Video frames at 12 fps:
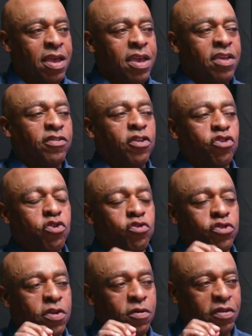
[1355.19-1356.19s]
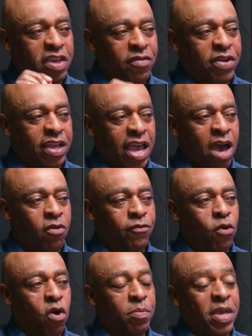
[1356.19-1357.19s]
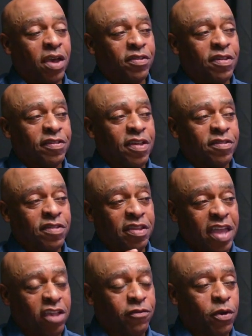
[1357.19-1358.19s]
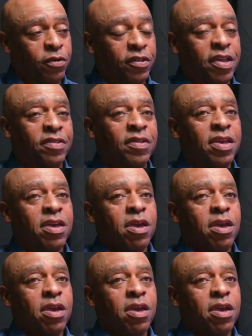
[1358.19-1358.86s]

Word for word: he says, you shall give an account for it because he says the next verse is,